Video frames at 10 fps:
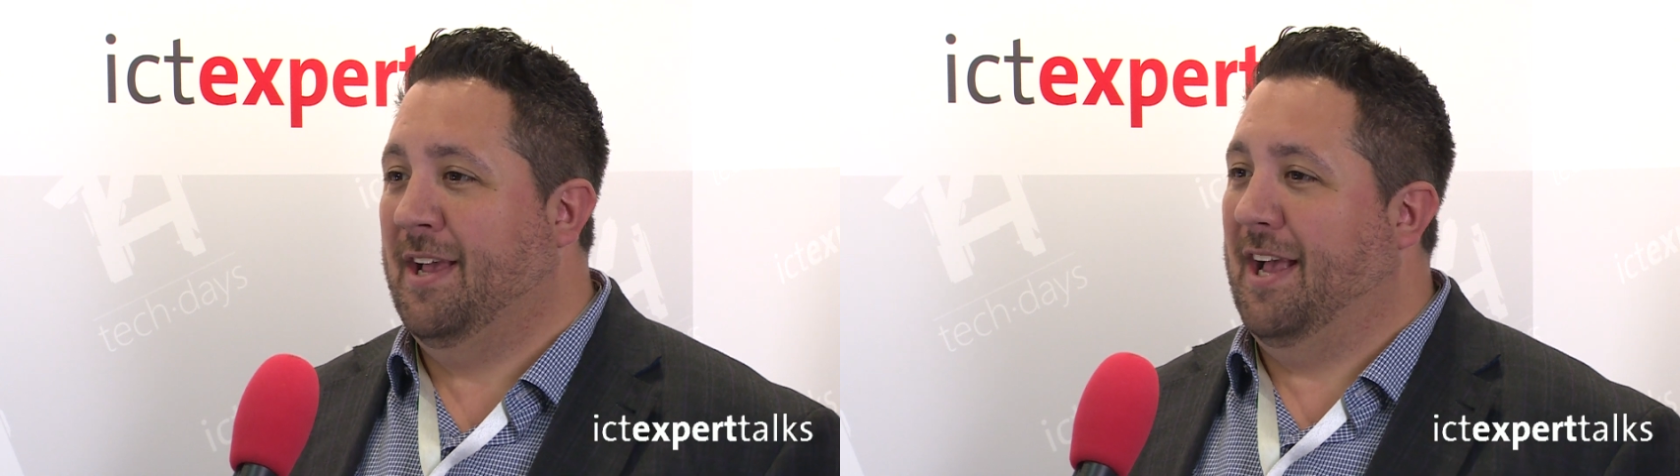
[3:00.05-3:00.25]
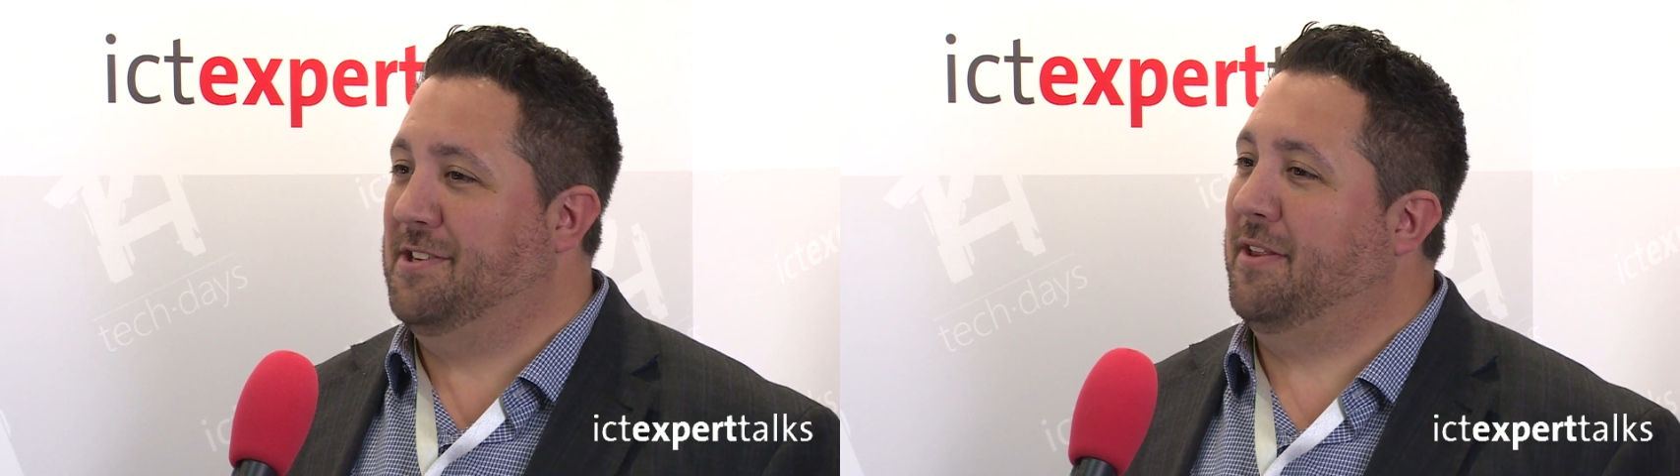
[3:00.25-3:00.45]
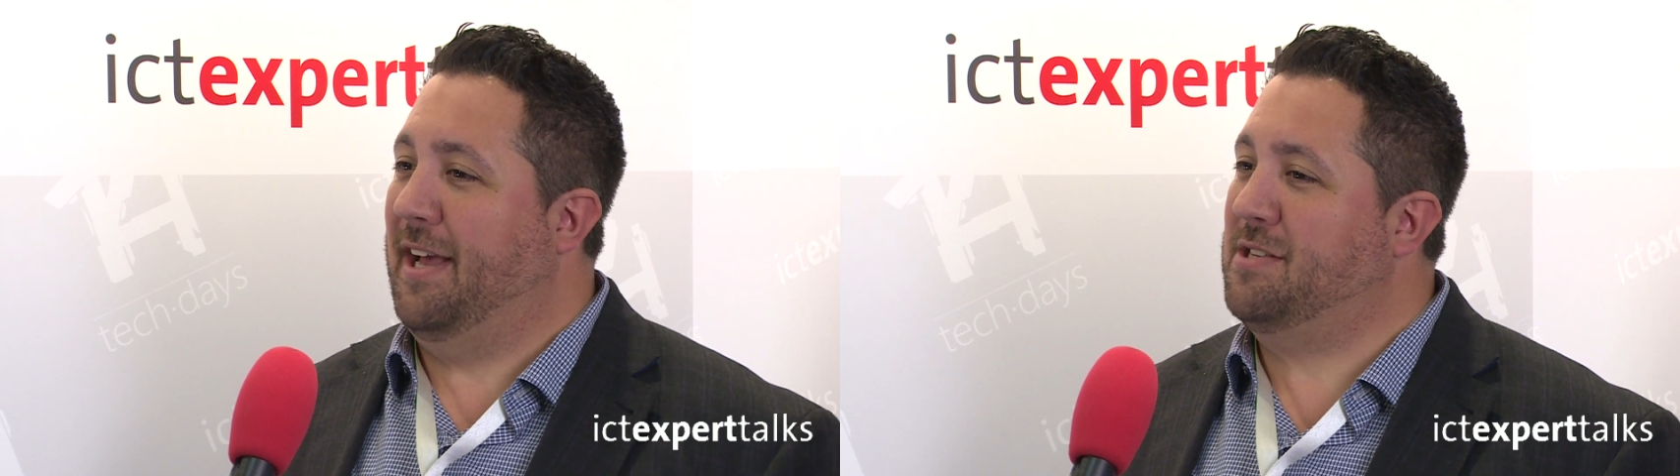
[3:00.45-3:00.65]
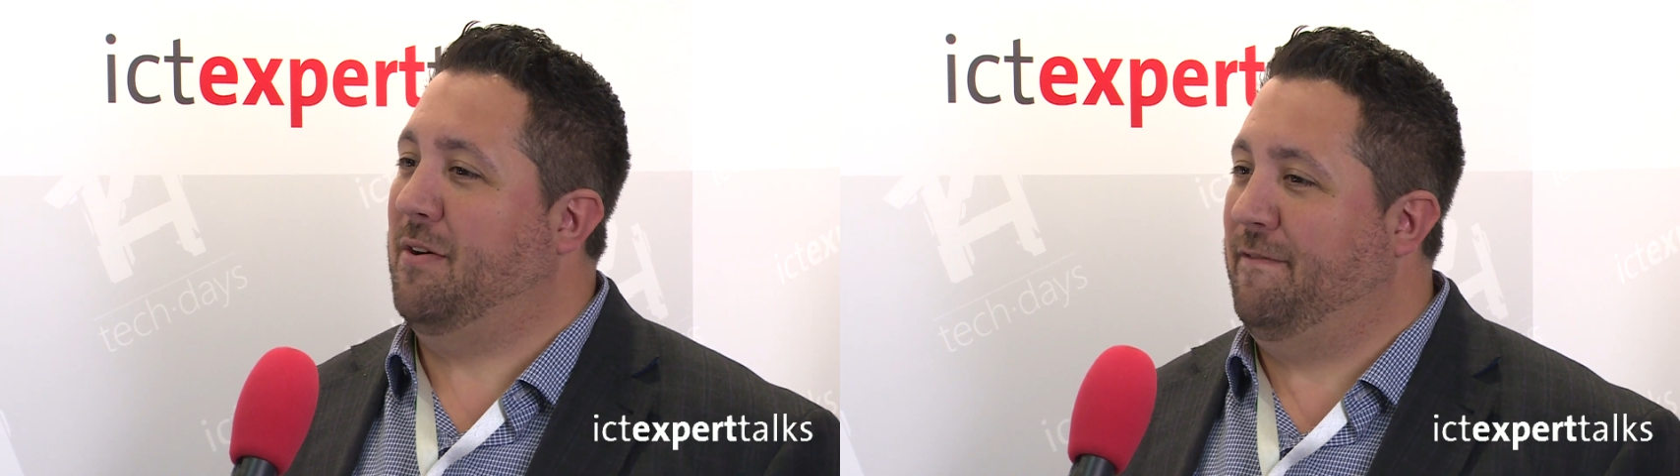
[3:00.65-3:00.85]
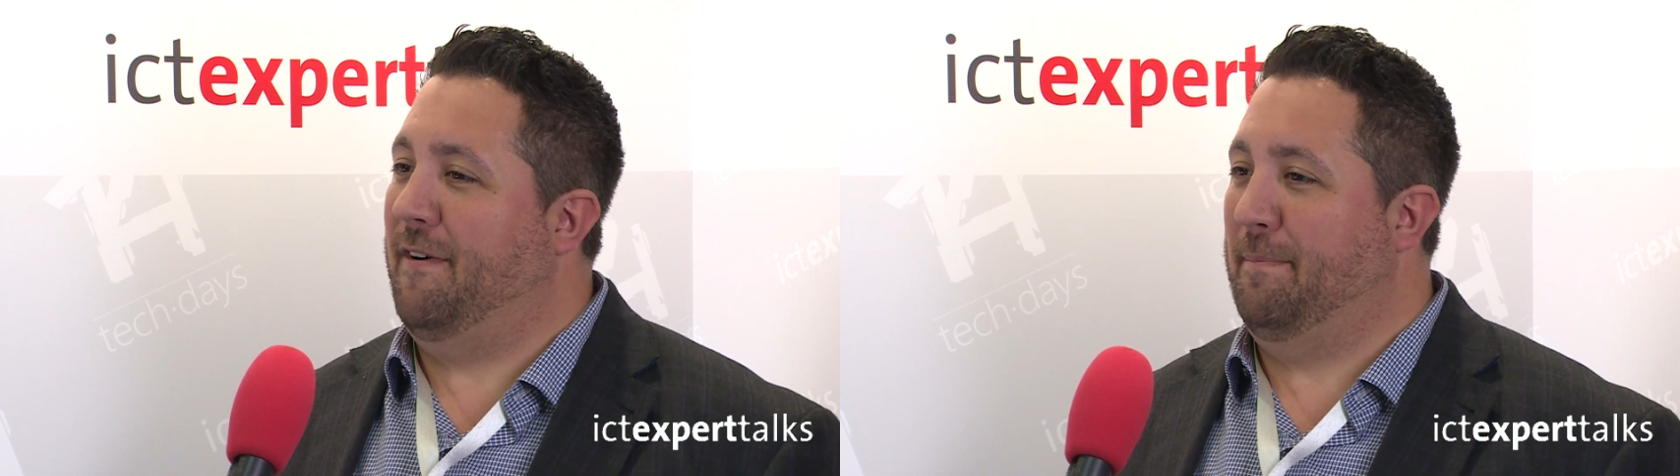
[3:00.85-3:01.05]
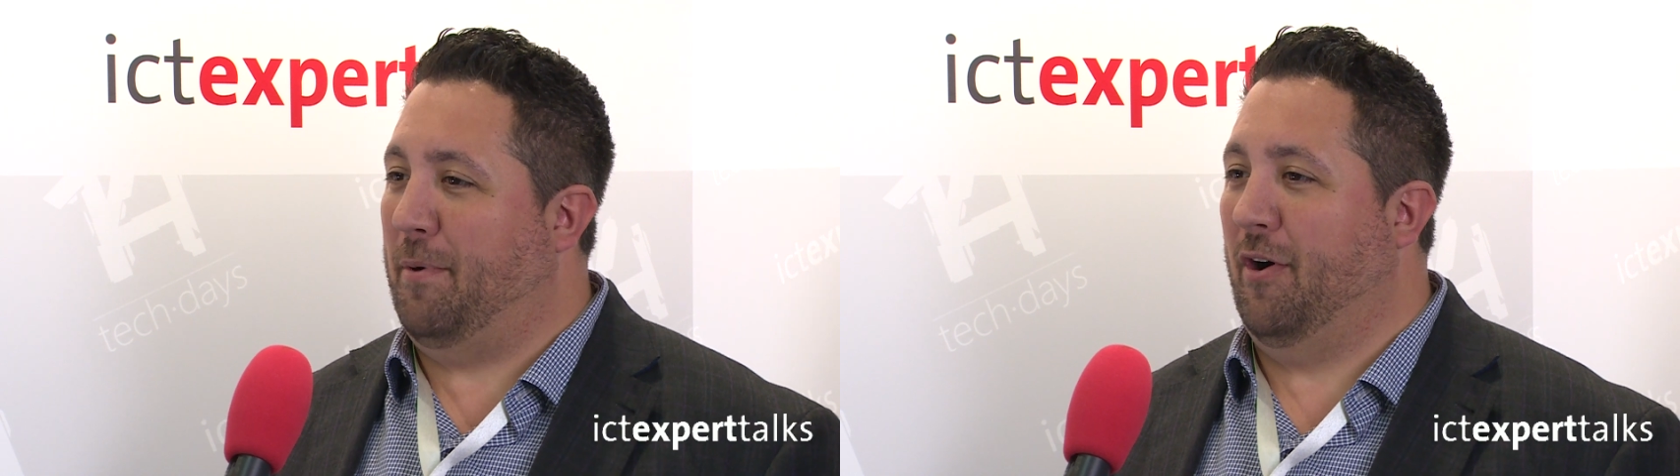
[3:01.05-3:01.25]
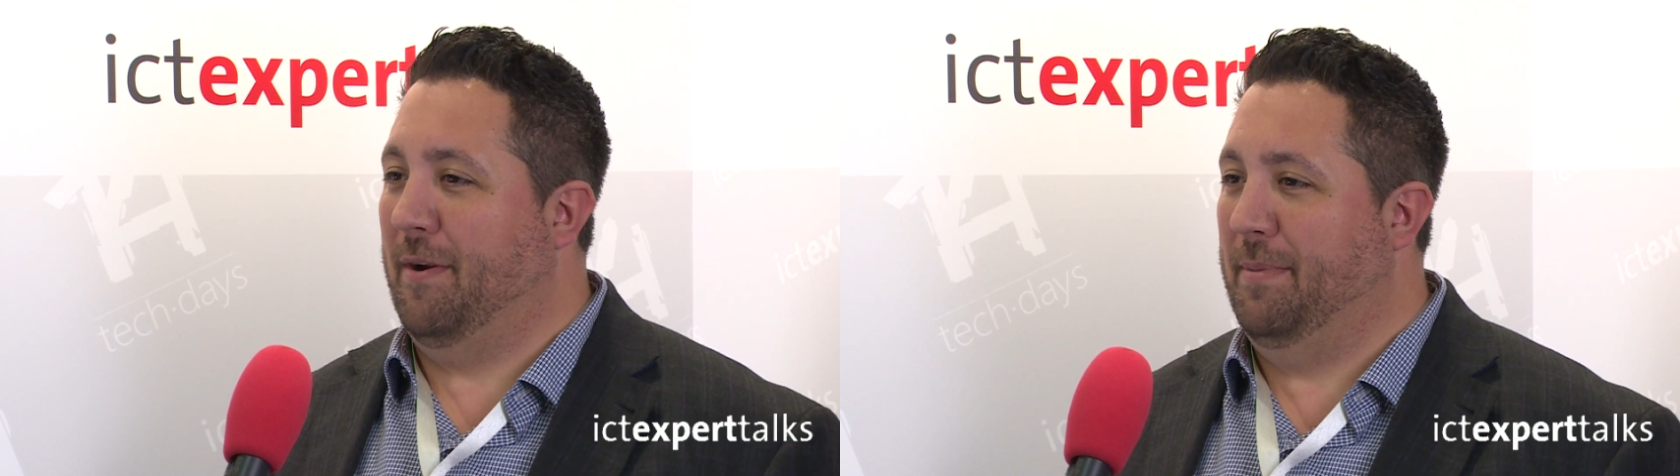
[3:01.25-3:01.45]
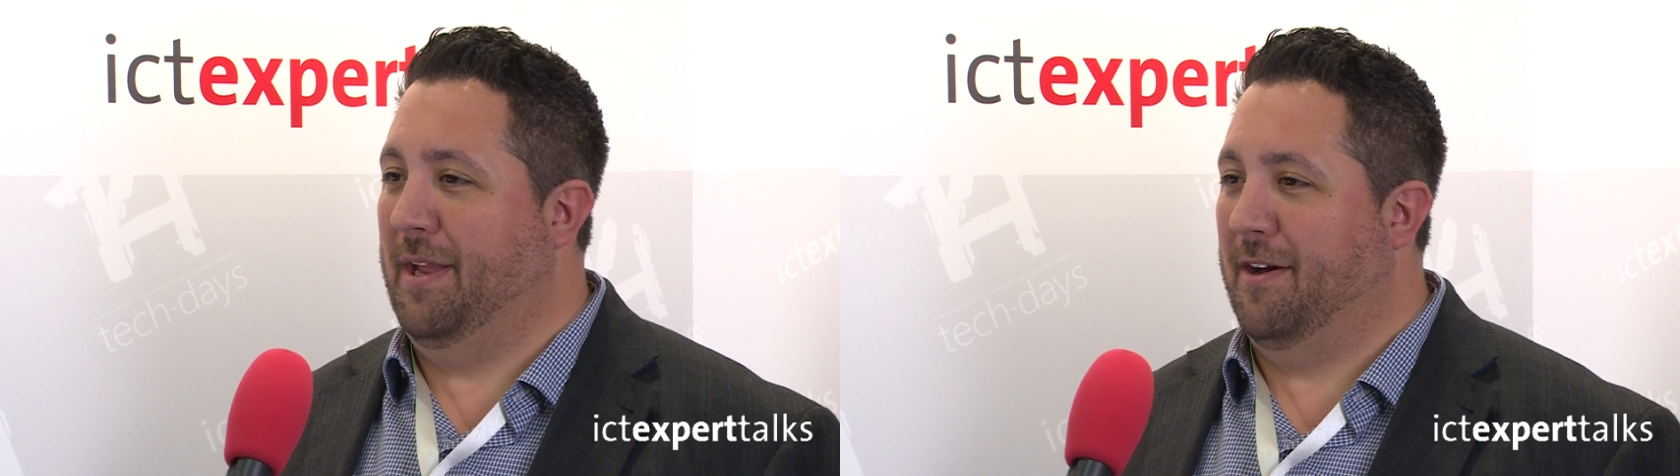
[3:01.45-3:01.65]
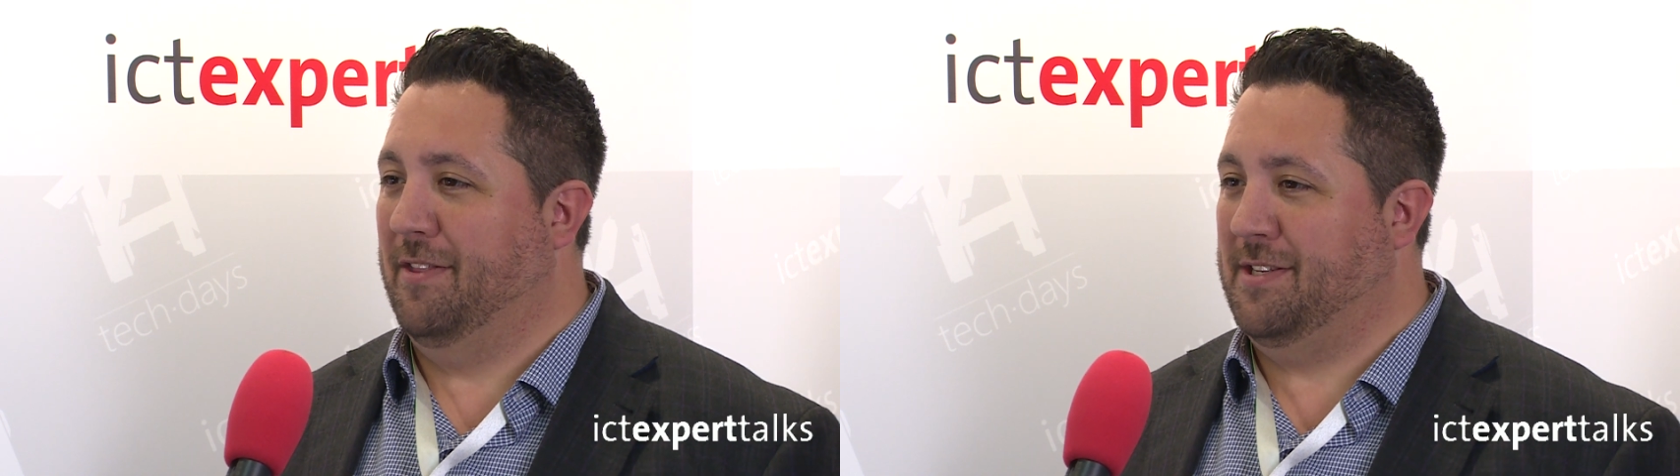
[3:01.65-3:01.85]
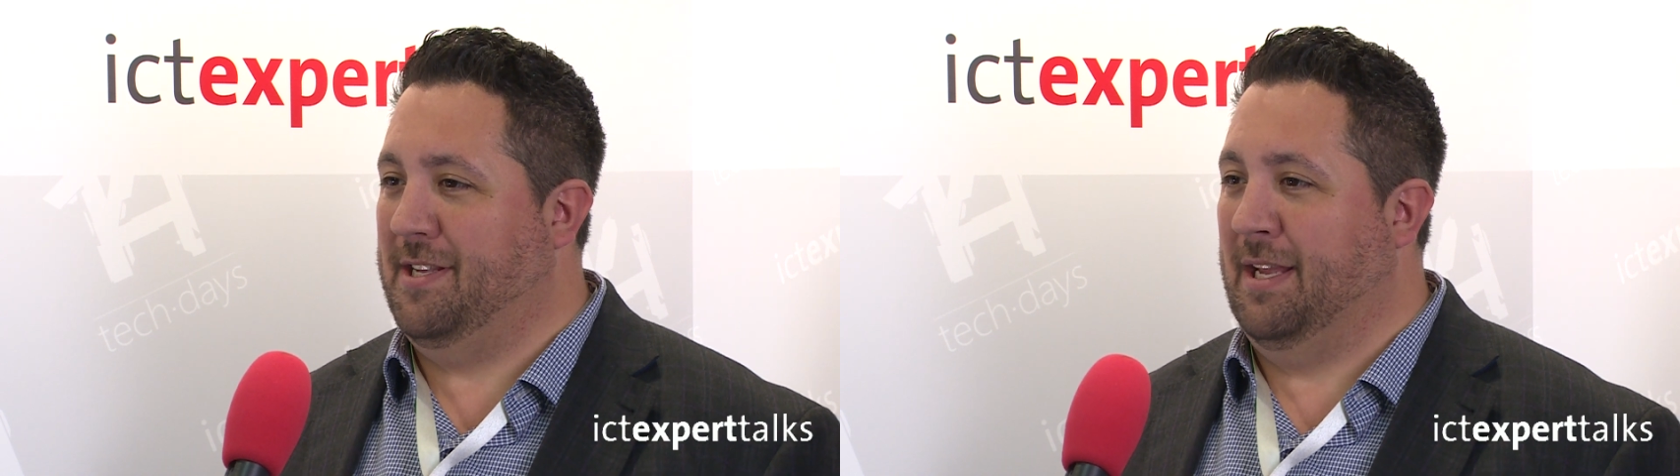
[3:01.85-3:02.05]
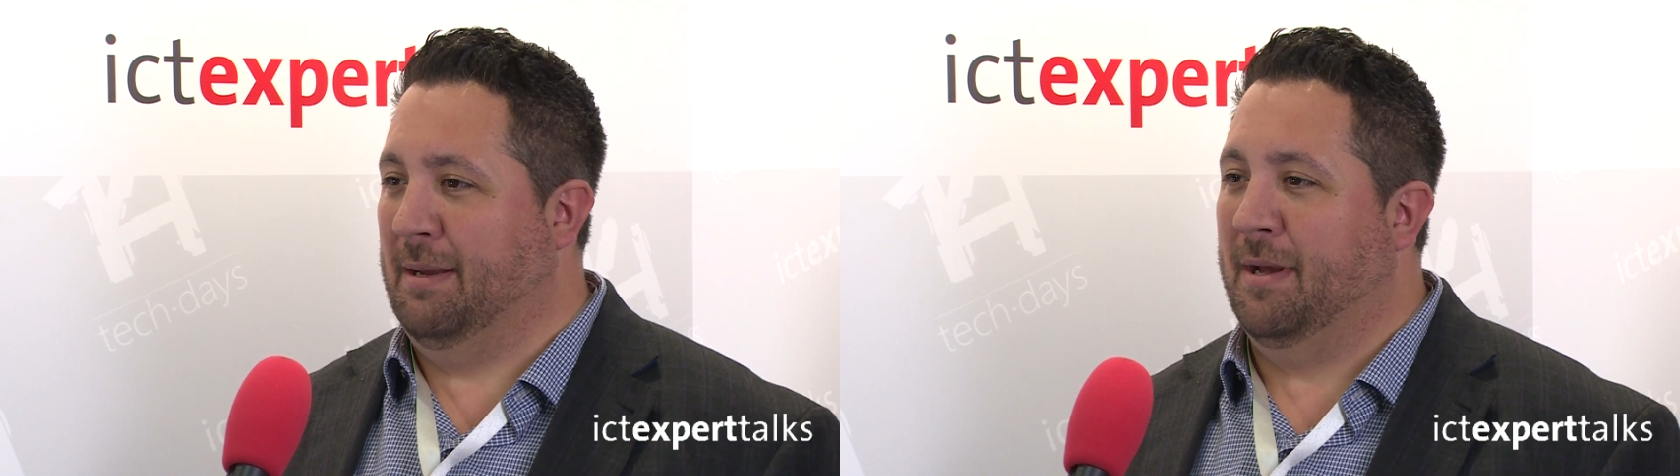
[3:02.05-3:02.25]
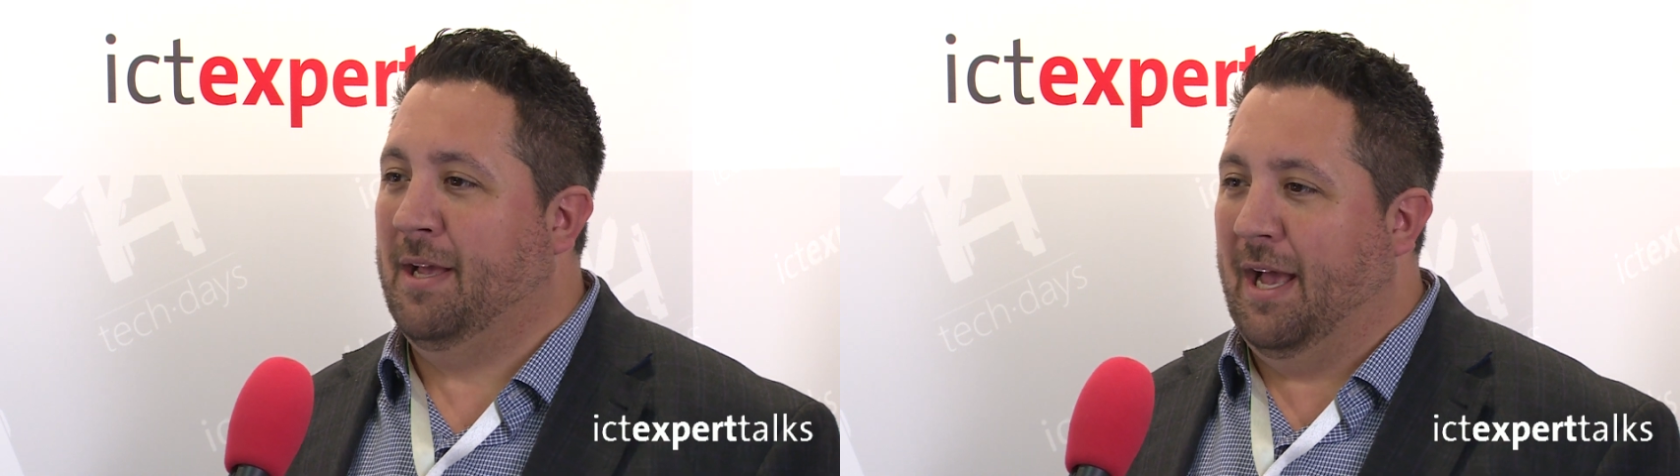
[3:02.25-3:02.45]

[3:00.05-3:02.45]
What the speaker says: And so that's a fun part of being on the team